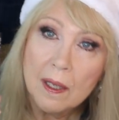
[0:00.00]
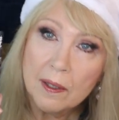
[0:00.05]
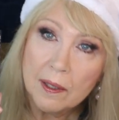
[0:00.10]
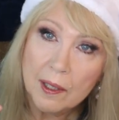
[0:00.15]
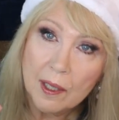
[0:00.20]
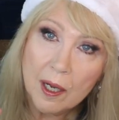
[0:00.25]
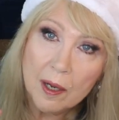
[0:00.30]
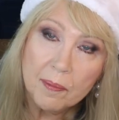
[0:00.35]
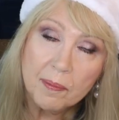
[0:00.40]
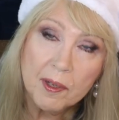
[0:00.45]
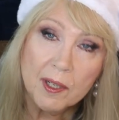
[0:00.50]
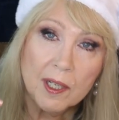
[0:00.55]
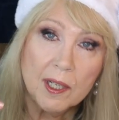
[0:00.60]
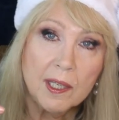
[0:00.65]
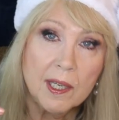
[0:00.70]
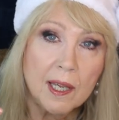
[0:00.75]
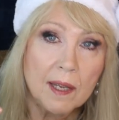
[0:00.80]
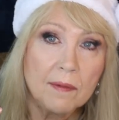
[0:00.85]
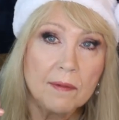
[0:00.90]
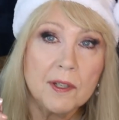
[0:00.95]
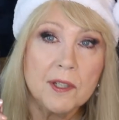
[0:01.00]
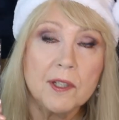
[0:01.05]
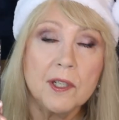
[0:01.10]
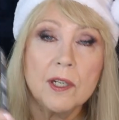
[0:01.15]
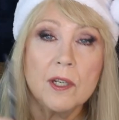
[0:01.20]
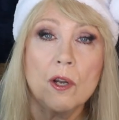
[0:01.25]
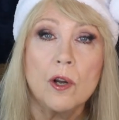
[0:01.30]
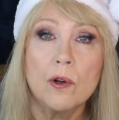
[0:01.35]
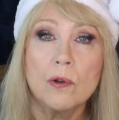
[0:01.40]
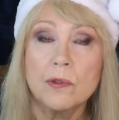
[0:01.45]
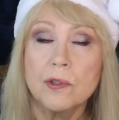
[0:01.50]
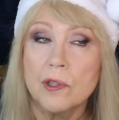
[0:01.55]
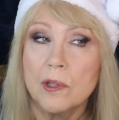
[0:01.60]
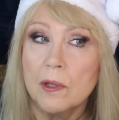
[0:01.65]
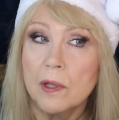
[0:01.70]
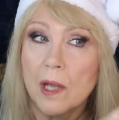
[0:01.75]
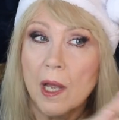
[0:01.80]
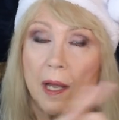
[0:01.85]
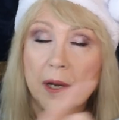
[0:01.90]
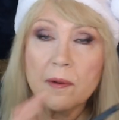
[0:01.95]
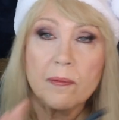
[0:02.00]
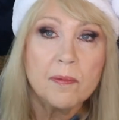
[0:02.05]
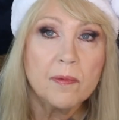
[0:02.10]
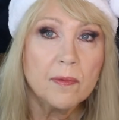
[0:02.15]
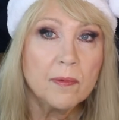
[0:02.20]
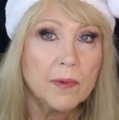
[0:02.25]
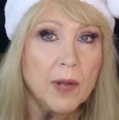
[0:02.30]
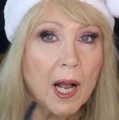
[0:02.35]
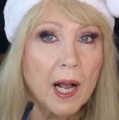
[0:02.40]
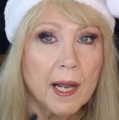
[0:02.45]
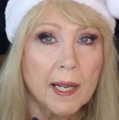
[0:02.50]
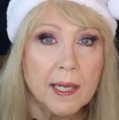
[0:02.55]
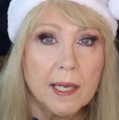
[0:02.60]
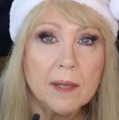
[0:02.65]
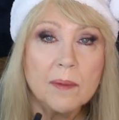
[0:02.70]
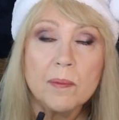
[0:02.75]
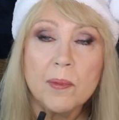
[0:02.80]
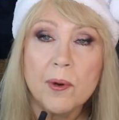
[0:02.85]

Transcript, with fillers: The company KVD owns a lot of high-end